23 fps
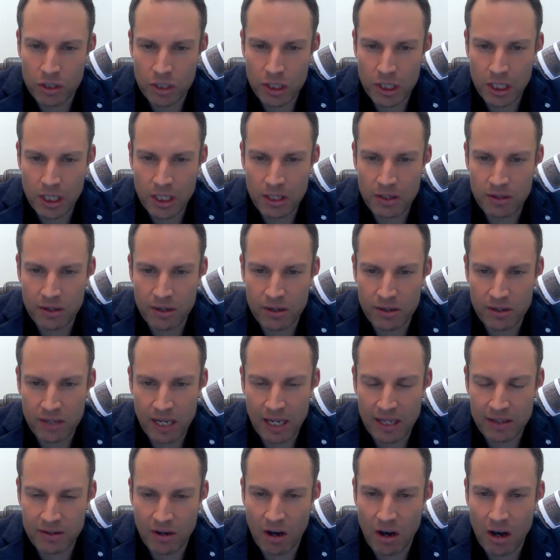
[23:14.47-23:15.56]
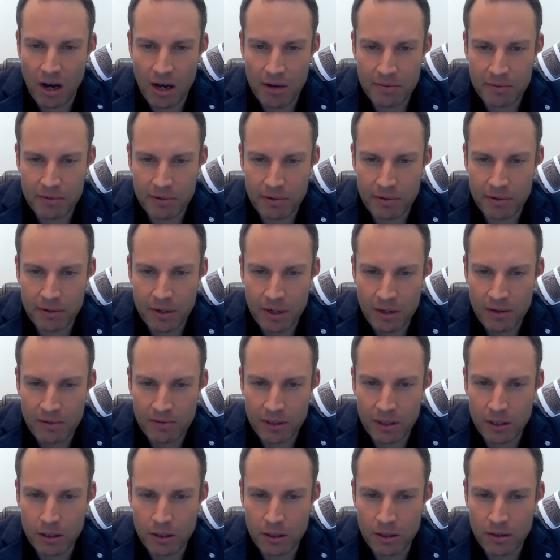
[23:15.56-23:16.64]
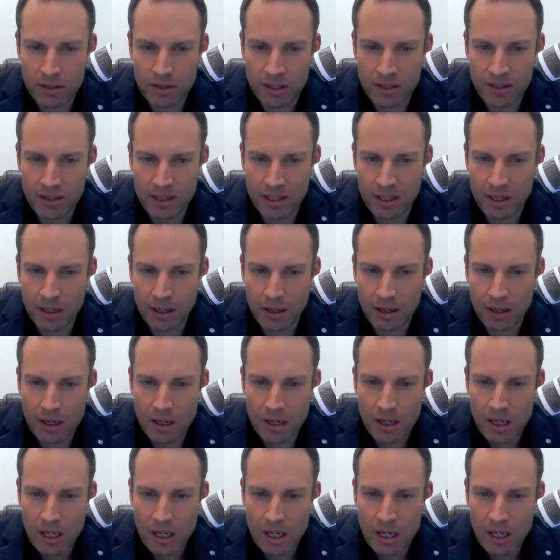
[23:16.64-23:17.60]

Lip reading: Jesus, that's high for the units, isn't it?